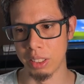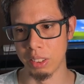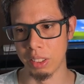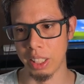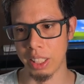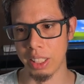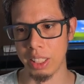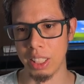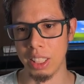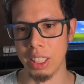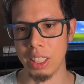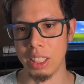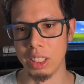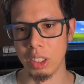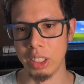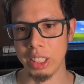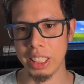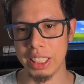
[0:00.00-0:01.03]
Okay, so
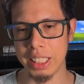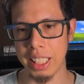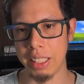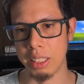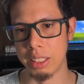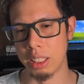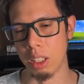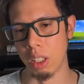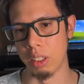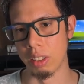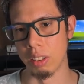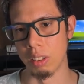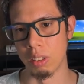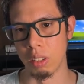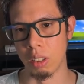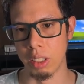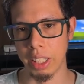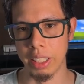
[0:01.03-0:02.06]
in this case, done.
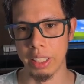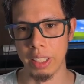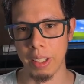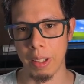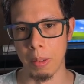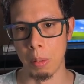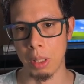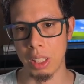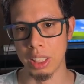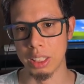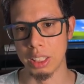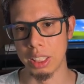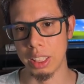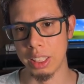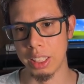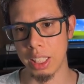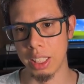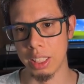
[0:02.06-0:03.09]
Okay, we can see
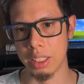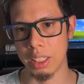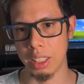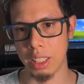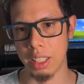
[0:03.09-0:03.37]
that